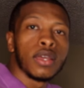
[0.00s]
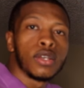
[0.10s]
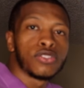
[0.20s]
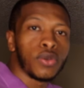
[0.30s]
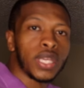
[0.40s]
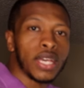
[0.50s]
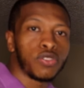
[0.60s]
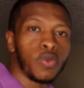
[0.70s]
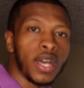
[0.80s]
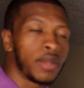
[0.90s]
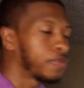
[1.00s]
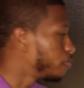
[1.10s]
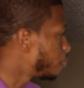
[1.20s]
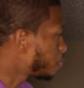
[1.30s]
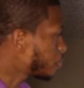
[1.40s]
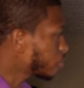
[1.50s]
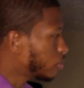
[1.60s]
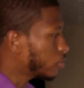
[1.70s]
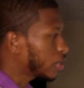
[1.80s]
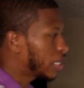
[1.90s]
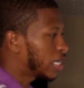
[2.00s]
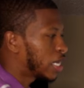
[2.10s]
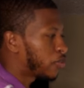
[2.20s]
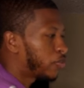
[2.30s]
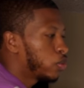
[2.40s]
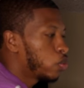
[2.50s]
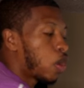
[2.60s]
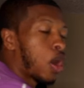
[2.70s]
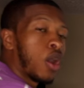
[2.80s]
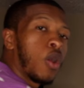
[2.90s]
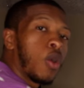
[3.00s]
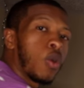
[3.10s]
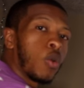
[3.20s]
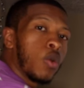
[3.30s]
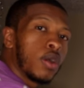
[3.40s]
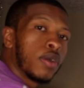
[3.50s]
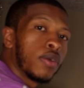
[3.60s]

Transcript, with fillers: So guess what? If you owe